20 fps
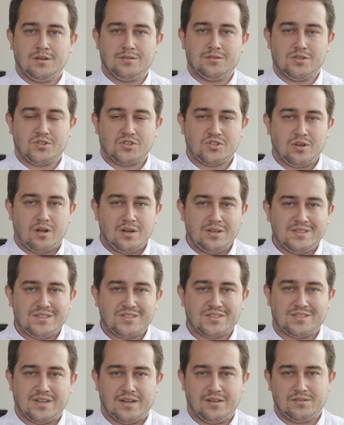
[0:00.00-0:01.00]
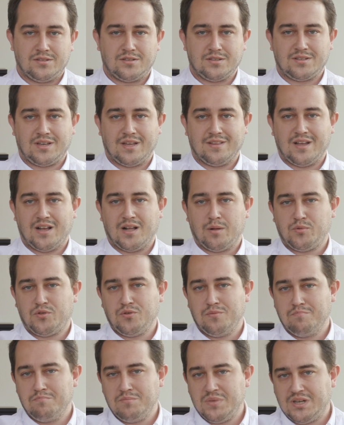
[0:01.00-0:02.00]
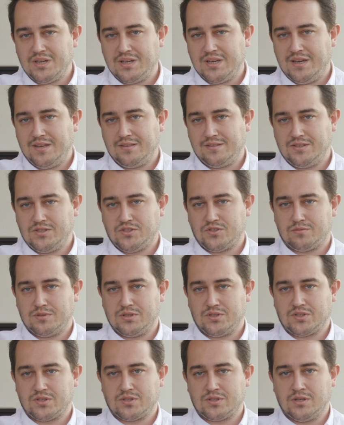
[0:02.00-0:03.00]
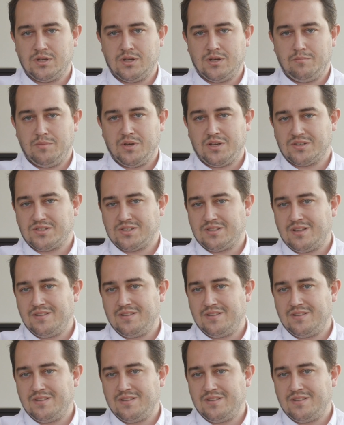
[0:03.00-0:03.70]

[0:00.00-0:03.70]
The Solid standard can help to mitigate these risks because it